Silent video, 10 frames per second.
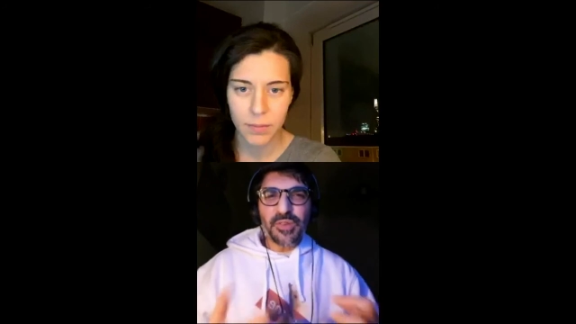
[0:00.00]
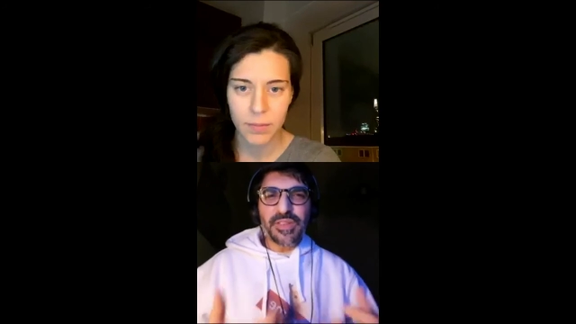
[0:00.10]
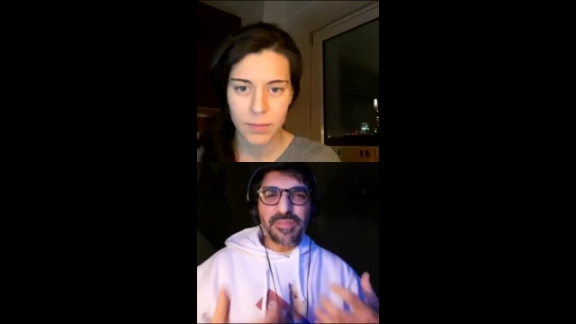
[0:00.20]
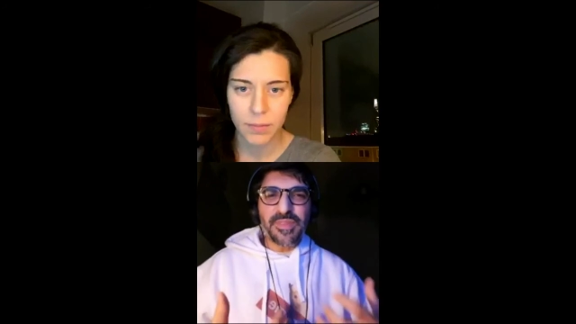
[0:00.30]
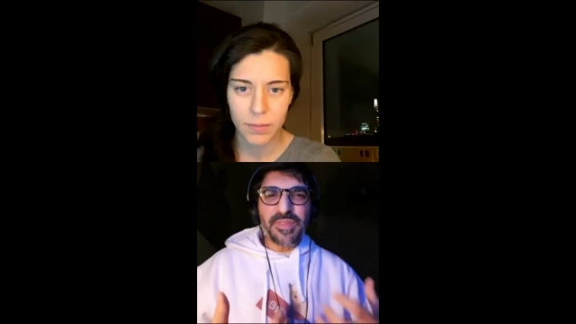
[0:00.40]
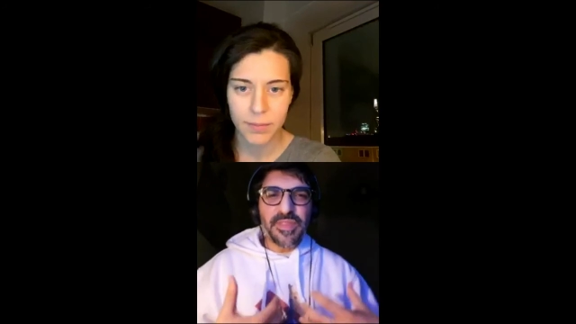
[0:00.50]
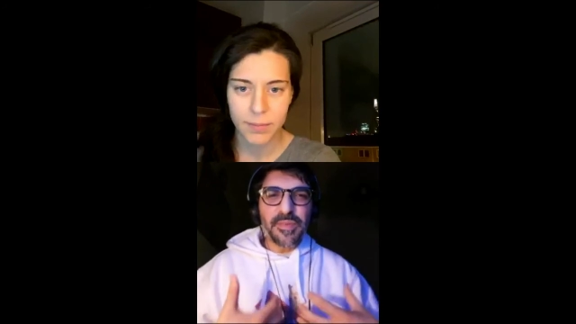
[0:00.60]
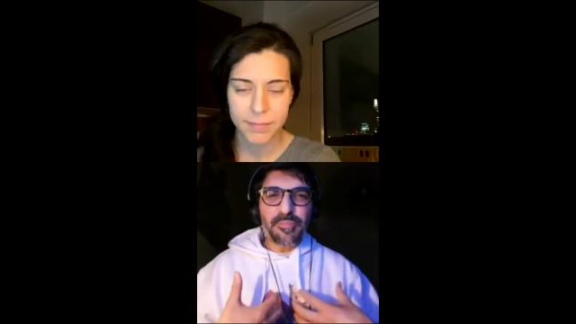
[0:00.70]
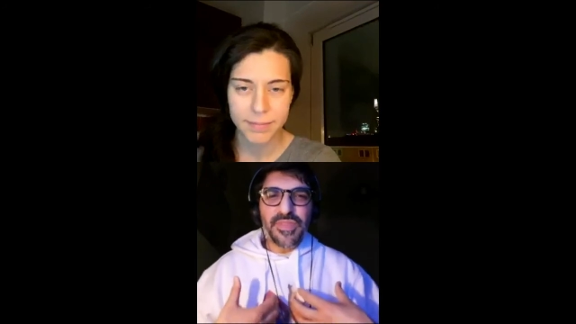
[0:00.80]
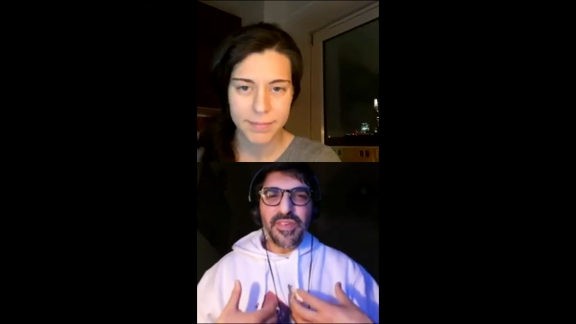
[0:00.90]
Speaker 1: The the the,
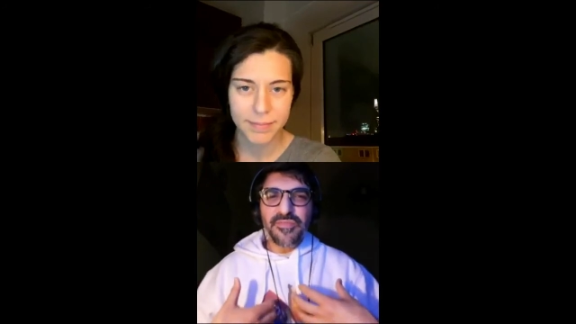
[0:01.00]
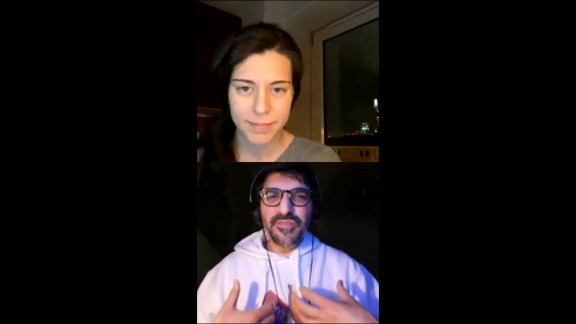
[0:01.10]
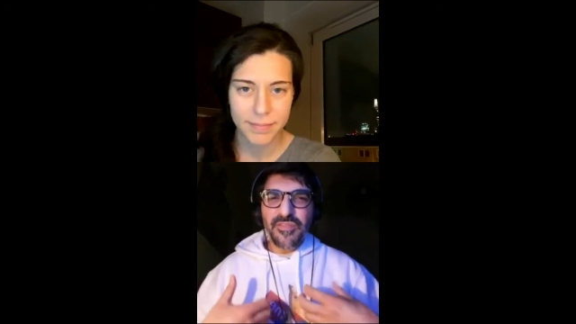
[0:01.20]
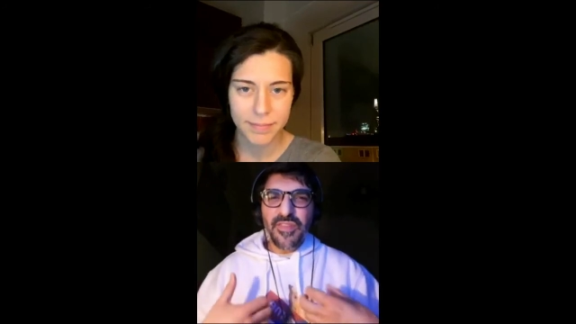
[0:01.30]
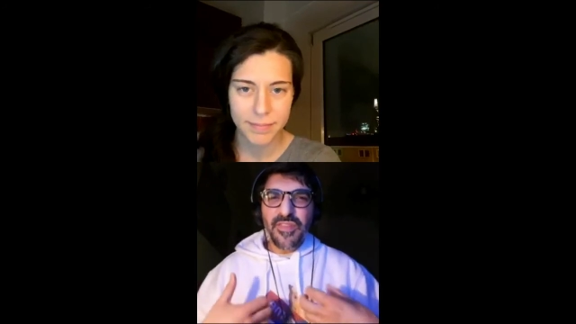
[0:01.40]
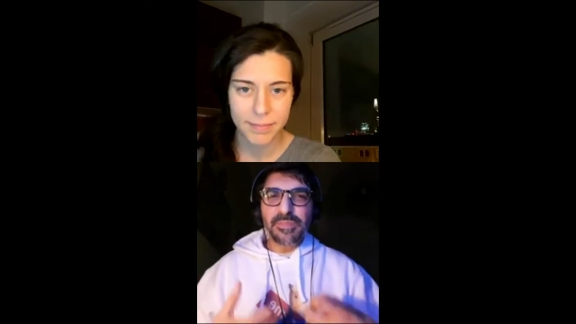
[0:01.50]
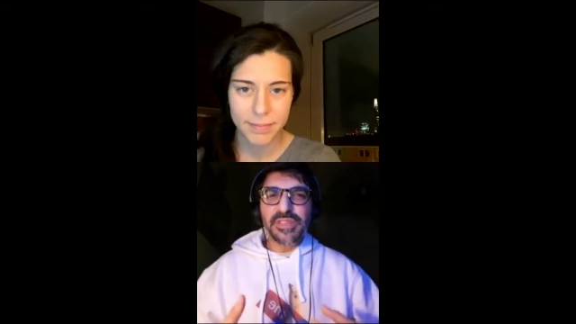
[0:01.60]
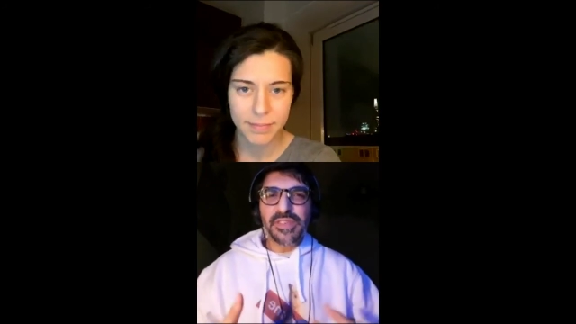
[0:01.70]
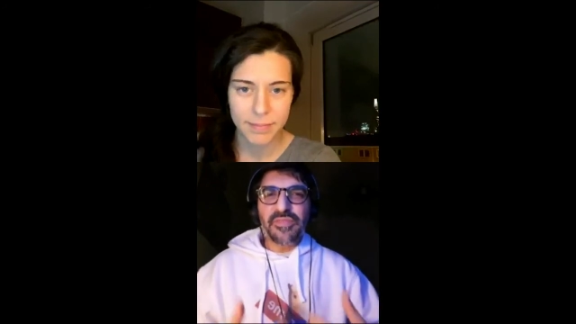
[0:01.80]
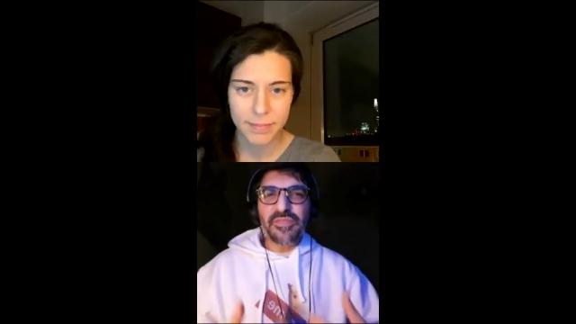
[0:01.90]
the, the vibes
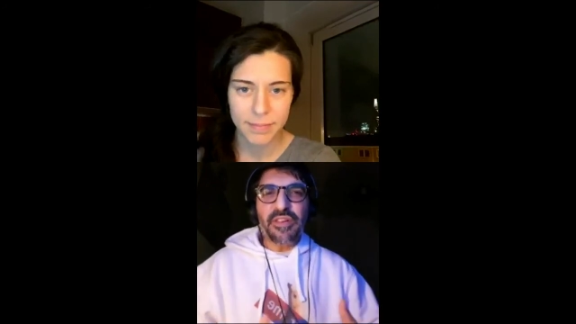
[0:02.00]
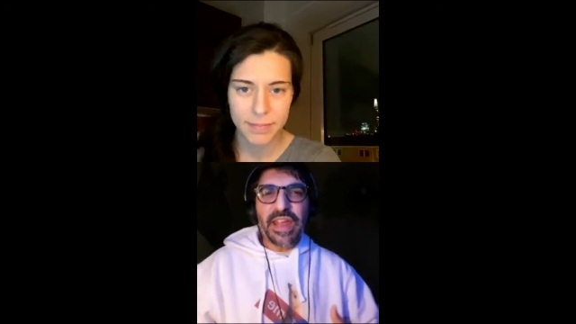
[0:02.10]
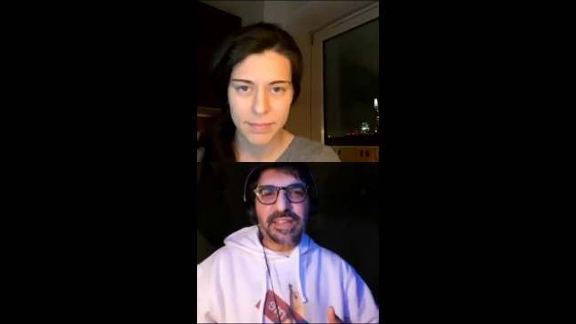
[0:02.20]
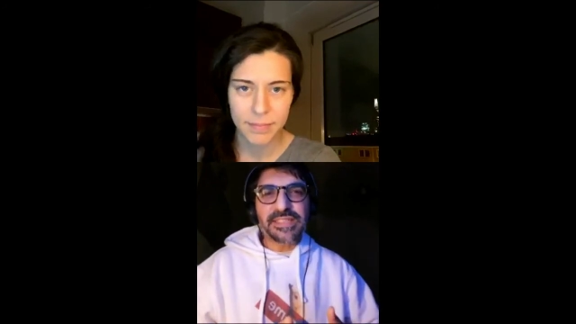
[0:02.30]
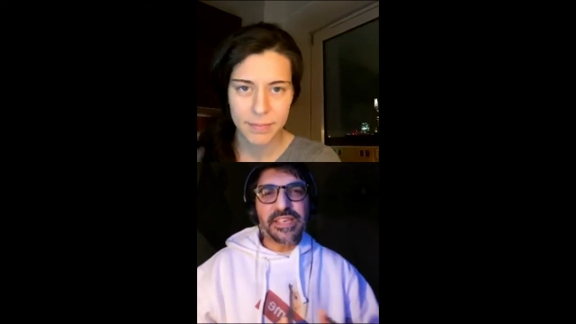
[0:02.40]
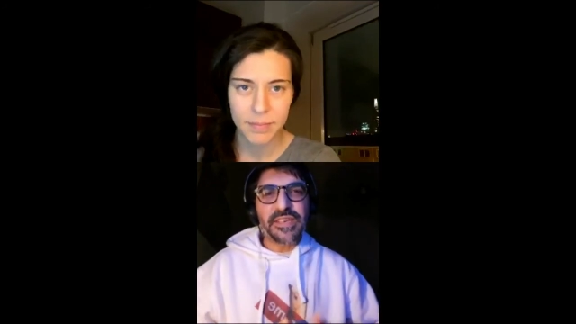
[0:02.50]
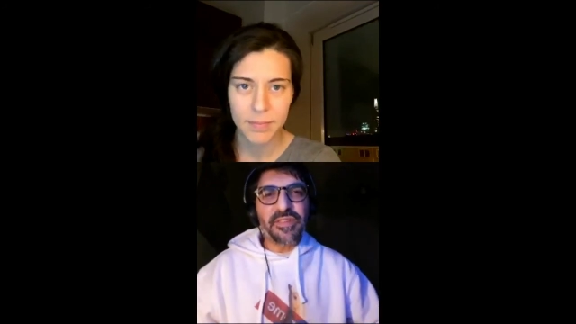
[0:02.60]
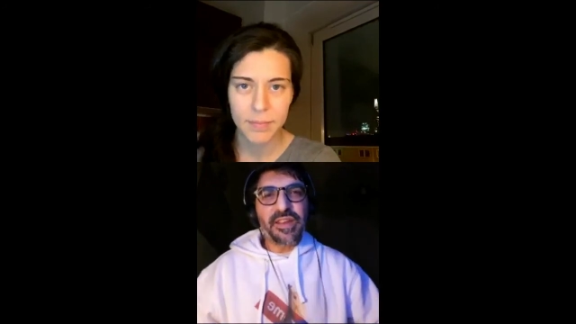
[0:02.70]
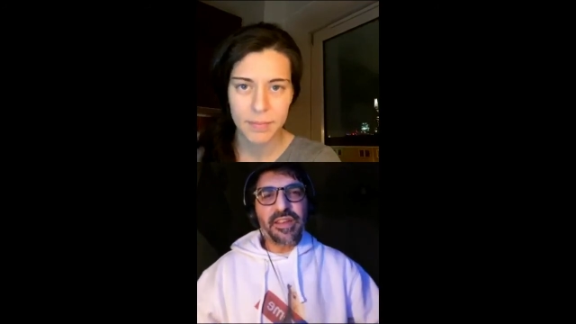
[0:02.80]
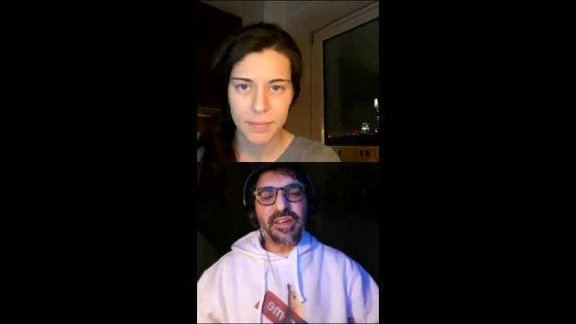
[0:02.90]
are very negative
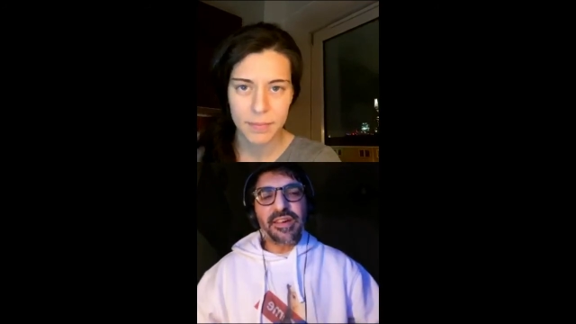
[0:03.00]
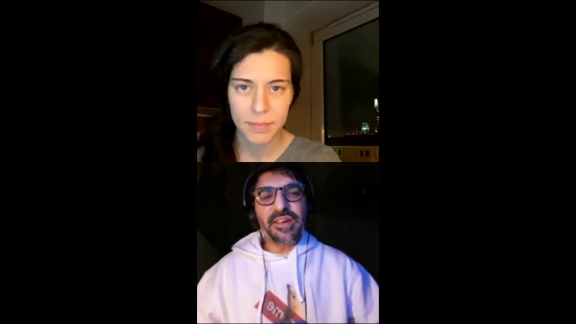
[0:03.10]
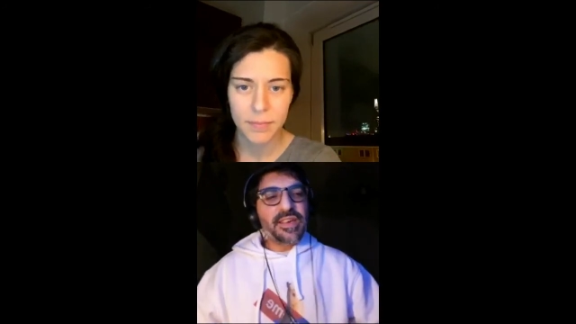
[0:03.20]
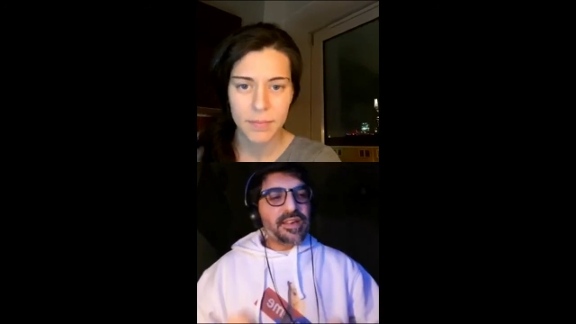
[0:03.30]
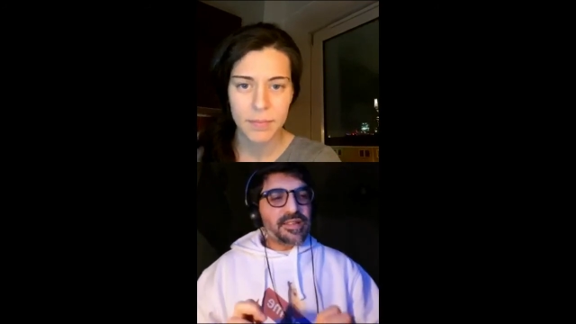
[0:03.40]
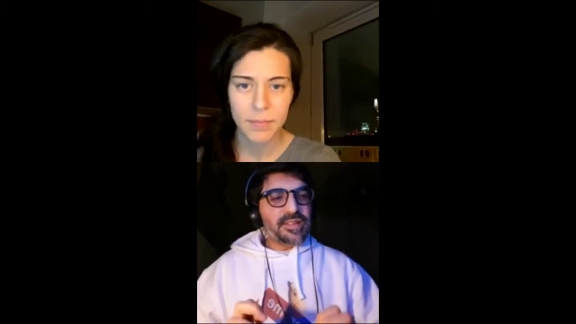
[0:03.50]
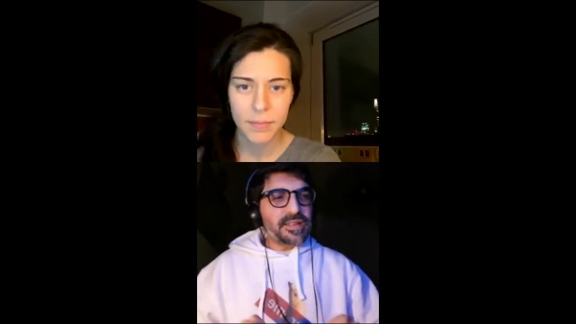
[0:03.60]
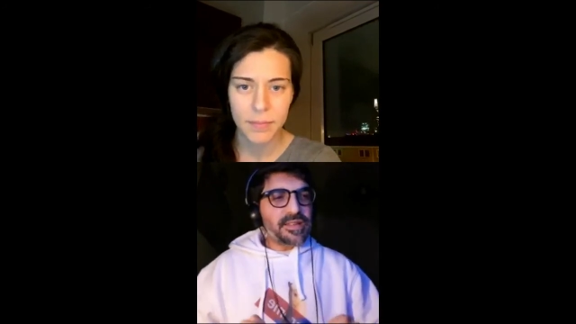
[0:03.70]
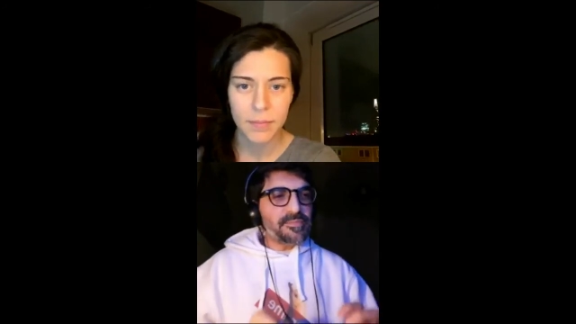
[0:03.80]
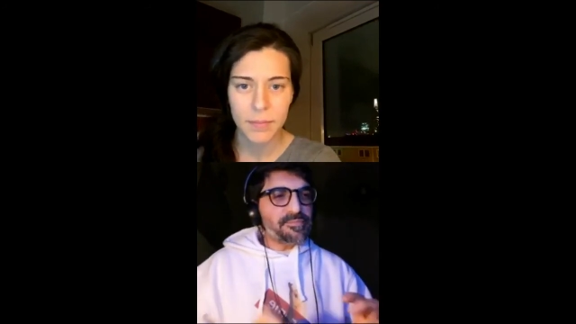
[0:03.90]
and uh,
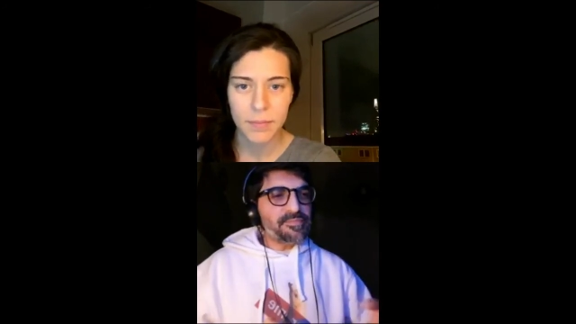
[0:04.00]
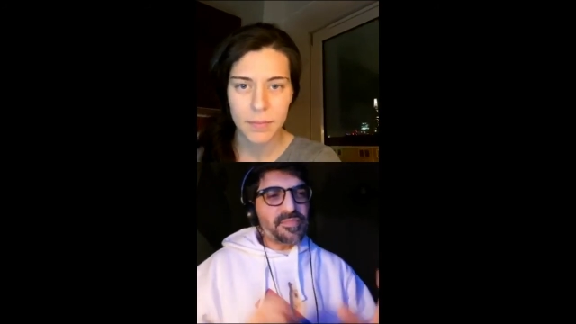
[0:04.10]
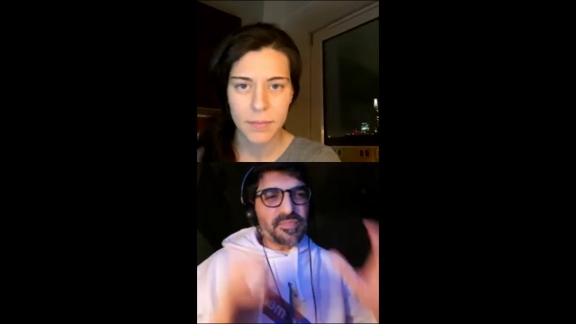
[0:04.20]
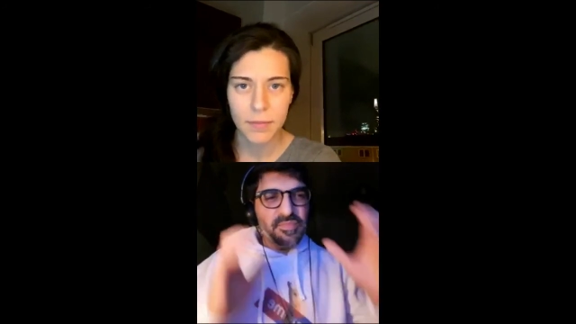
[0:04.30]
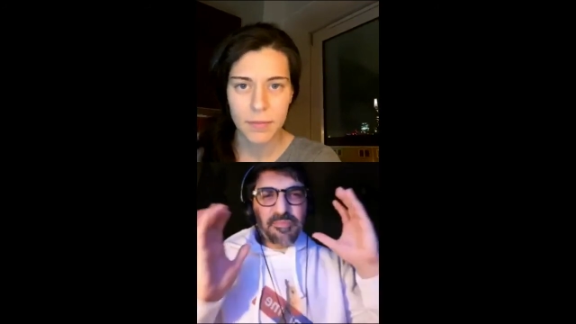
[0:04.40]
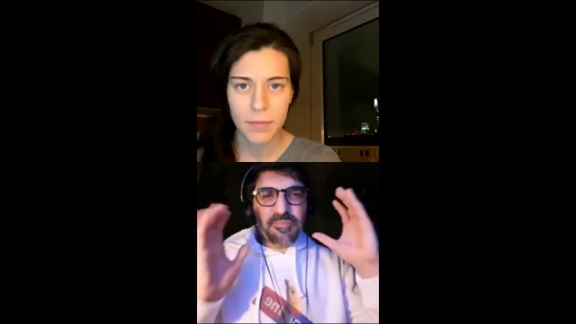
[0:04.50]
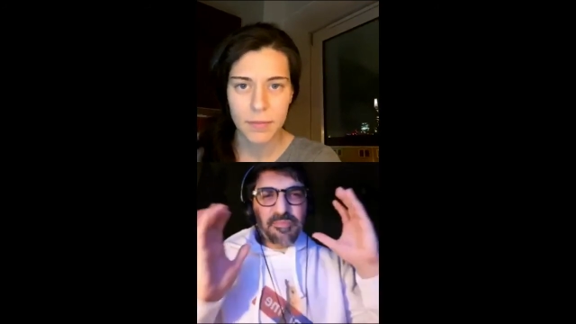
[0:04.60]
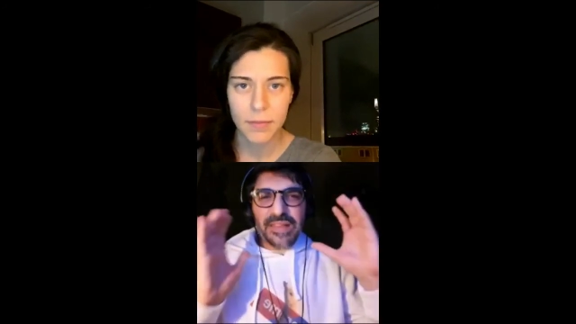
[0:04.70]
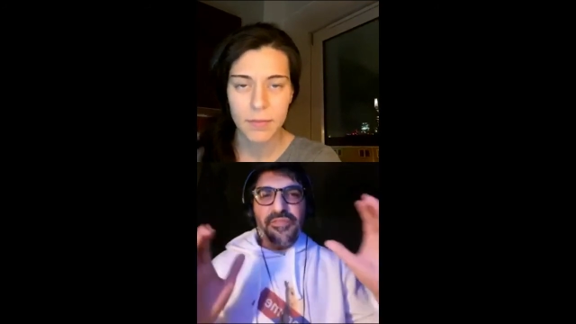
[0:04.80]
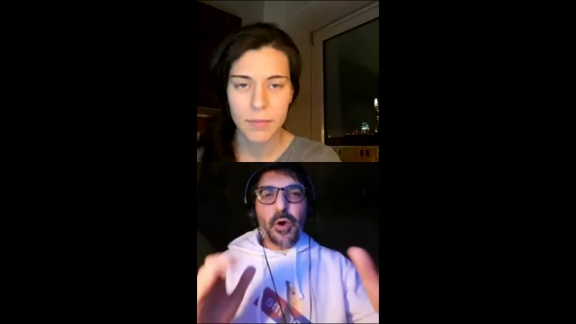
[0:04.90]
the
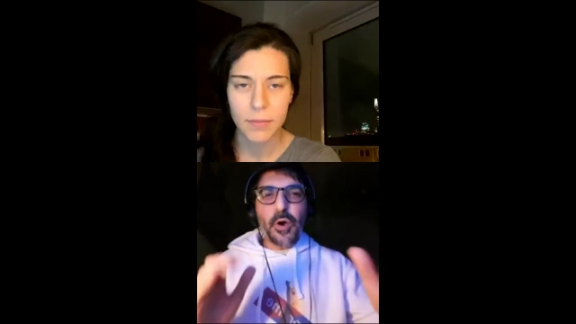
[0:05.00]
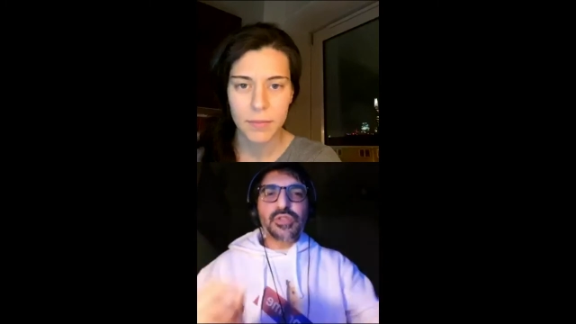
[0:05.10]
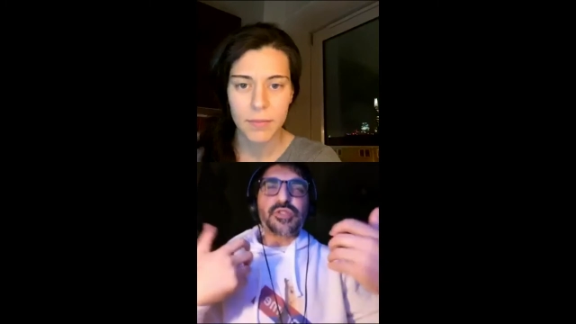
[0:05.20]
bad thoughts.